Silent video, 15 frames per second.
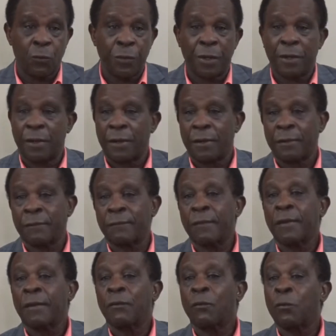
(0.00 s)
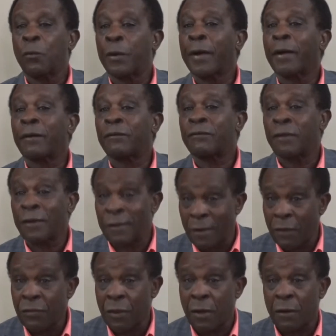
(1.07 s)
we can work
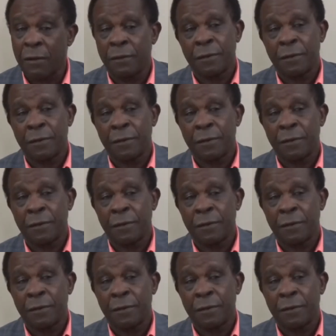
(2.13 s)
together